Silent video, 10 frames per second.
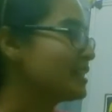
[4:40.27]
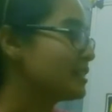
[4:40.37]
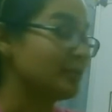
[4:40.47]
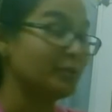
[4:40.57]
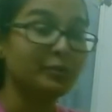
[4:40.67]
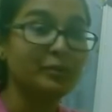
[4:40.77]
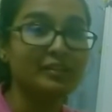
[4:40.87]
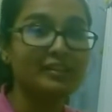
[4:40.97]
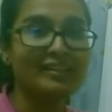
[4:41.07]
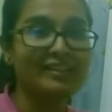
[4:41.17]
so
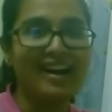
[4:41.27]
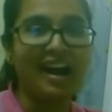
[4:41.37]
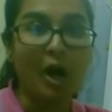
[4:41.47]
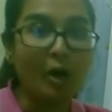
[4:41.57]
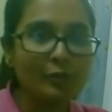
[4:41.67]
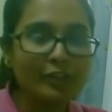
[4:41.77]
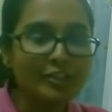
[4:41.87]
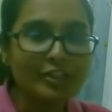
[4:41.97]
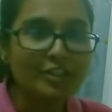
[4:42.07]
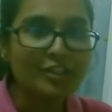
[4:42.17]
how did
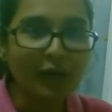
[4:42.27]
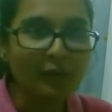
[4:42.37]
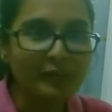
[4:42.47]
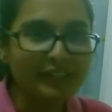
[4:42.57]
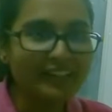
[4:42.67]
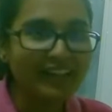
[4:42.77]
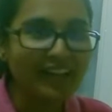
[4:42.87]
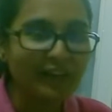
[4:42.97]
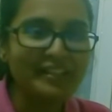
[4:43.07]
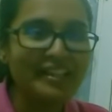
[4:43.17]
she shout? How
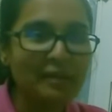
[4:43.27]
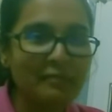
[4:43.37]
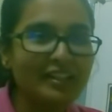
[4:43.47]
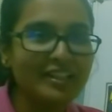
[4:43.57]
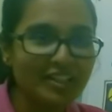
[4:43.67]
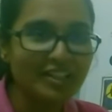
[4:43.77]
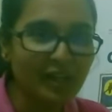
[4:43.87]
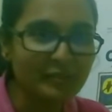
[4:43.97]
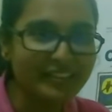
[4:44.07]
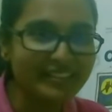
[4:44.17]
did Emily
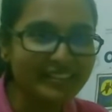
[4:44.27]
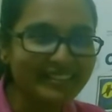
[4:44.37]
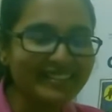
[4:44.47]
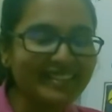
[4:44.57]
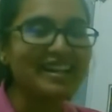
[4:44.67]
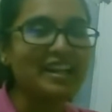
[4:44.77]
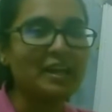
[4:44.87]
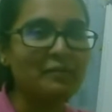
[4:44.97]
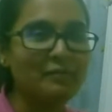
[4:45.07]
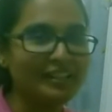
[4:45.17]
shout?
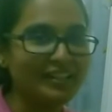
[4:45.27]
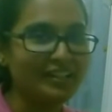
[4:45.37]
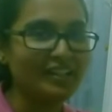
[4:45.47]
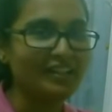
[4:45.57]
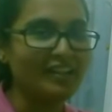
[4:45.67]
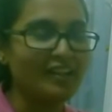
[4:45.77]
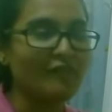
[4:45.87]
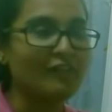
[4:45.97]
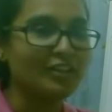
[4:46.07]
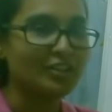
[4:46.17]
Emily,
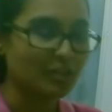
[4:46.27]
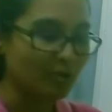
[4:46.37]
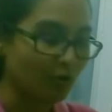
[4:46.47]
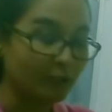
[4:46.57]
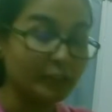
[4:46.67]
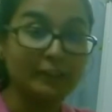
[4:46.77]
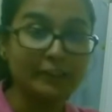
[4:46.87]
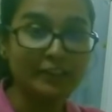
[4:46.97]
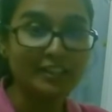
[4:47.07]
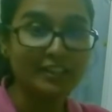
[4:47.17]
when she got
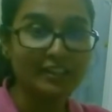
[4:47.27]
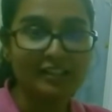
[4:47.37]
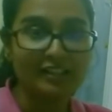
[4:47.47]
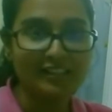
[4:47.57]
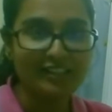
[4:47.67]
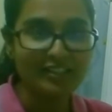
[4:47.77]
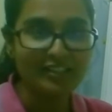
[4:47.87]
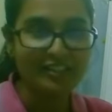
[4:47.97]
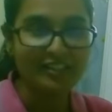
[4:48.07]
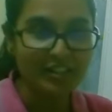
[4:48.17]
hurt,
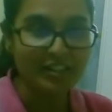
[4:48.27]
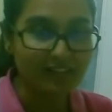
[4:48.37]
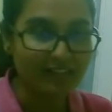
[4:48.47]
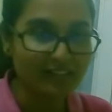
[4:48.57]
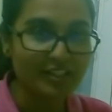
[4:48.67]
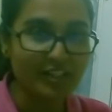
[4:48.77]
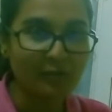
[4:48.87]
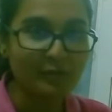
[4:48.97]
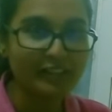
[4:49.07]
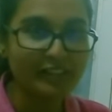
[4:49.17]
she
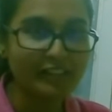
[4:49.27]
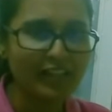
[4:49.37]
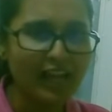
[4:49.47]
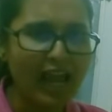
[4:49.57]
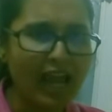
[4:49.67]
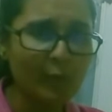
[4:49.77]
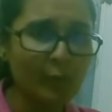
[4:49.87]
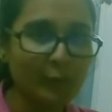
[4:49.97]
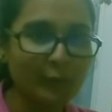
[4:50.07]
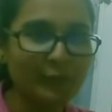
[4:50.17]
shouted,
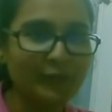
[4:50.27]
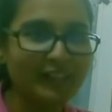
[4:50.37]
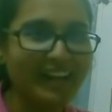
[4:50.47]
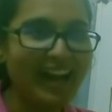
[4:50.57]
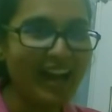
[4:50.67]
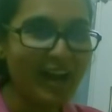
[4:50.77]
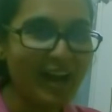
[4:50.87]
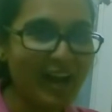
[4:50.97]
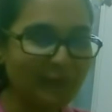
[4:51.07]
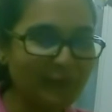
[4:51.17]
ow,
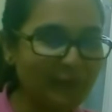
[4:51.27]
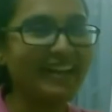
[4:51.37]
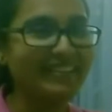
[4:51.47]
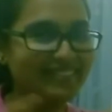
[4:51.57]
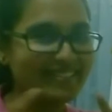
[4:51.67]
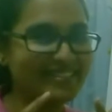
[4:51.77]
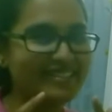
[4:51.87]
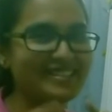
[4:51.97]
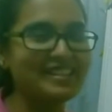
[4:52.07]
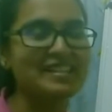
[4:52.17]
ow. And this is
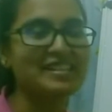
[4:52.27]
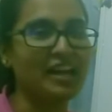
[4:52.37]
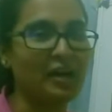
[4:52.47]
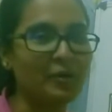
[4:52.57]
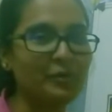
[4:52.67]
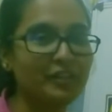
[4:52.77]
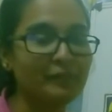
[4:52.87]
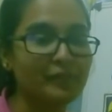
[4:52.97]
the sound